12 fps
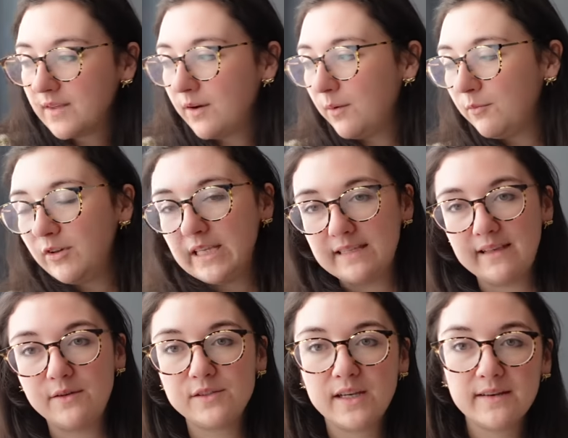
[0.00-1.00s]
I'm really
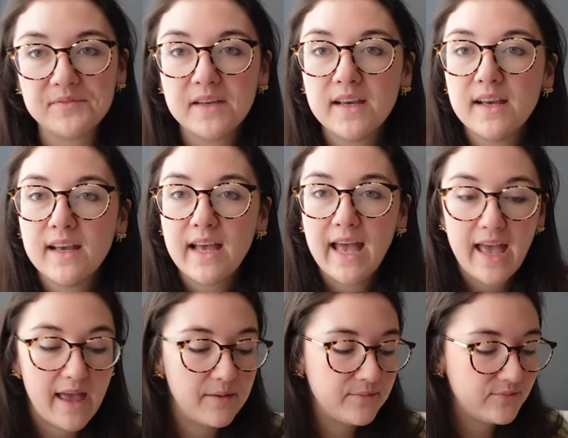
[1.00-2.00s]
slouching.
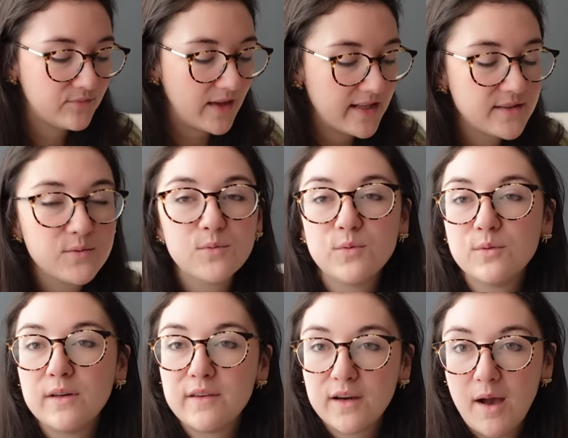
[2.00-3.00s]
And
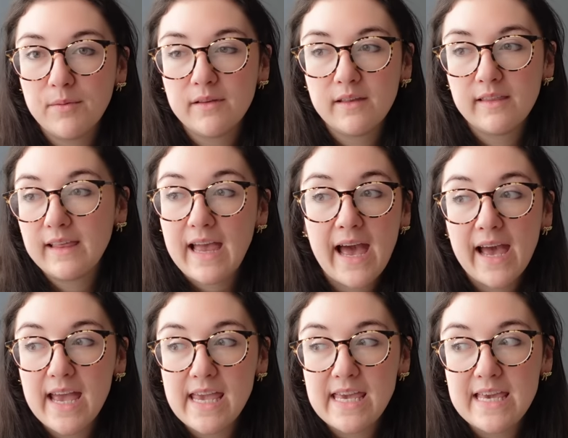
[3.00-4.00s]
so there are a couple of, like,
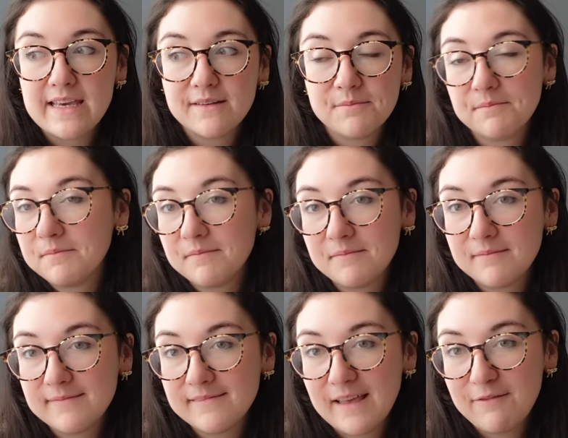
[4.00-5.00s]
I
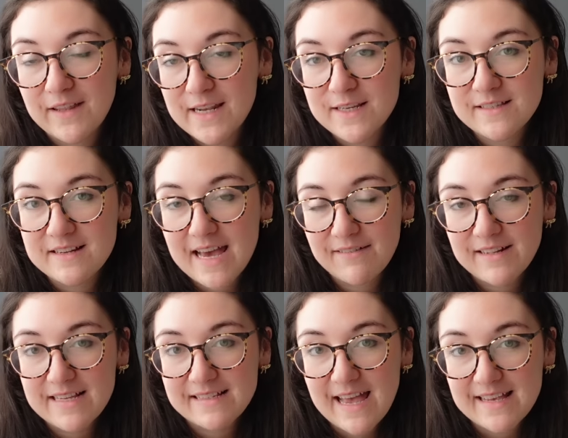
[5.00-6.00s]
finished the Daft
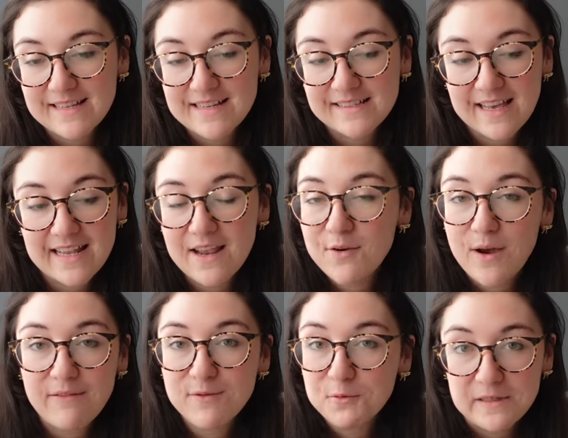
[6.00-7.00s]
Days test knits. I now
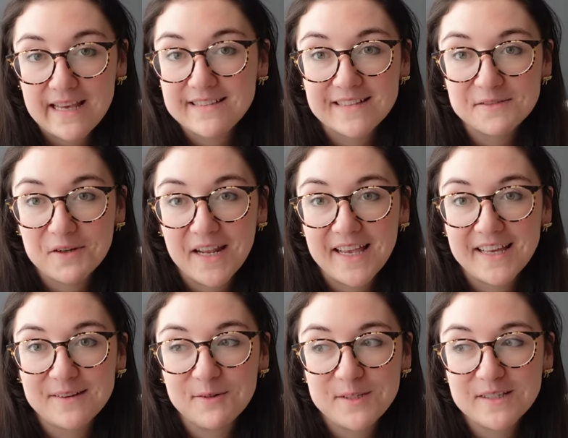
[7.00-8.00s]
have no test knits
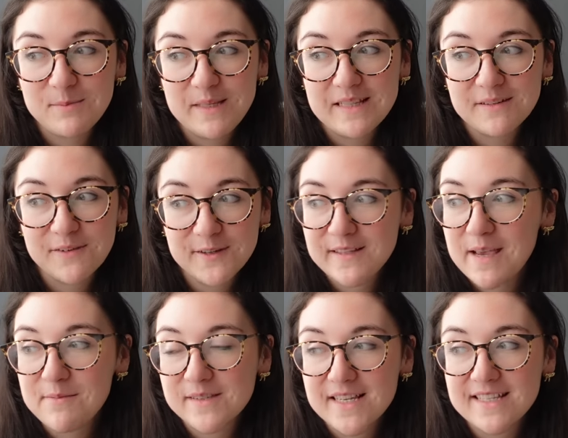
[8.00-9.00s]
running, which has been the first
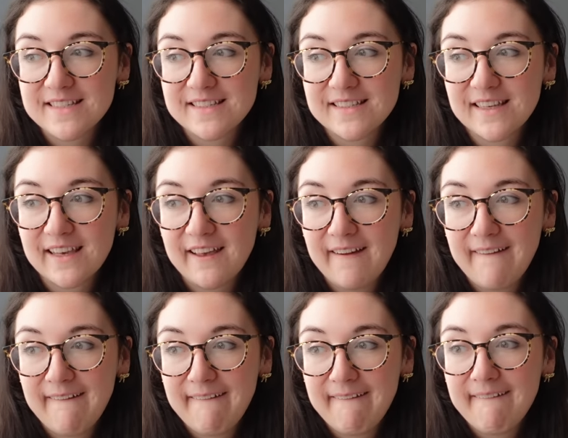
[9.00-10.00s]
time since
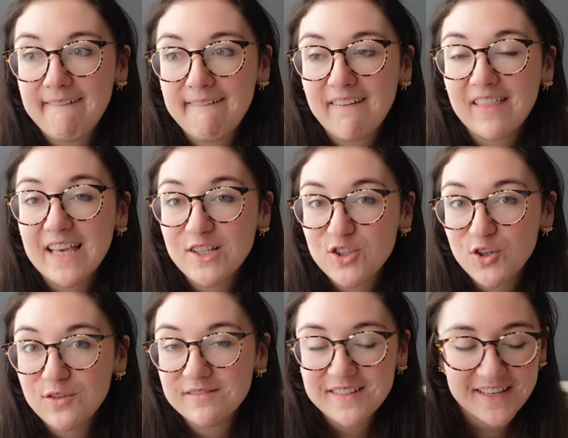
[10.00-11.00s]
like
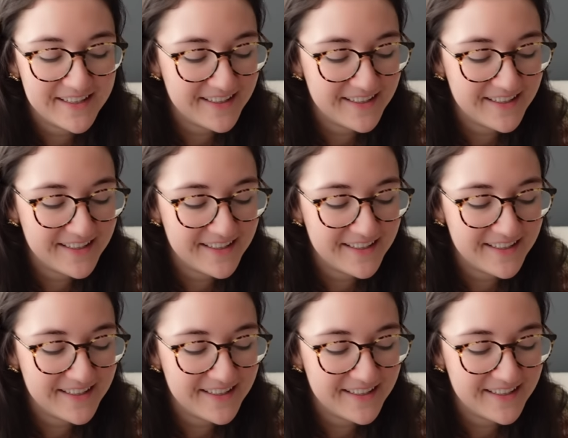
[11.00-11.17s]
June.